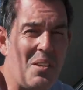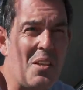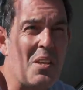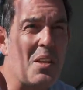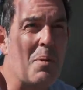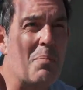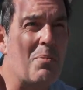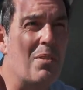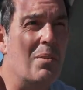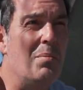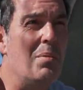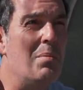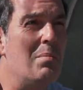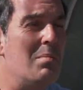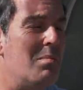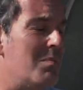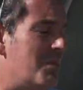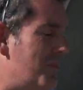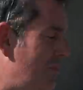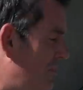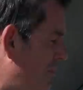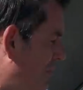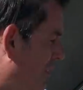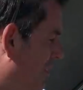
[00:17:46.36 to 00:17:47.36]
The
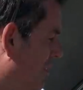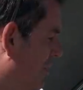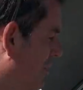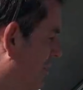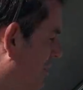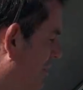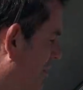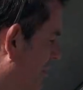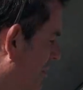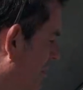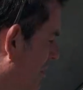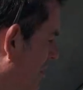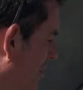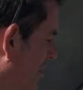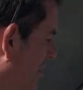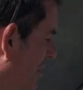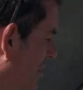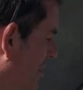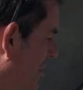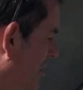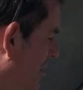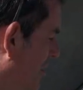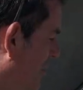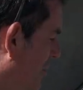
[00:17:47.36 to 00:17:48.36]
problem, well,
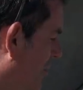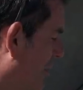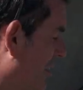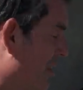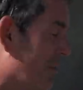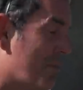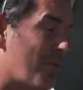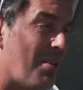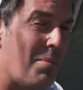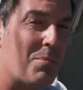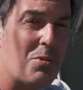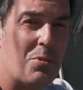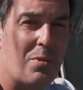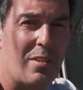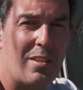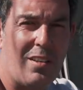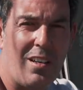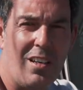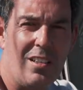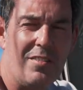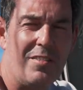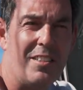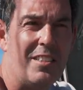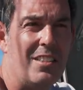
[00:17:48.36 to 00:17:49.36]
one of the problems with
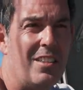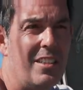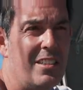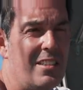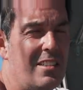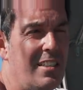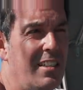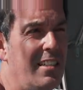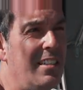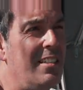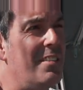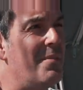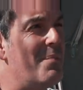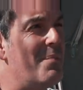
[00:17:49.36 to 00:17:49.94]
COVID 19.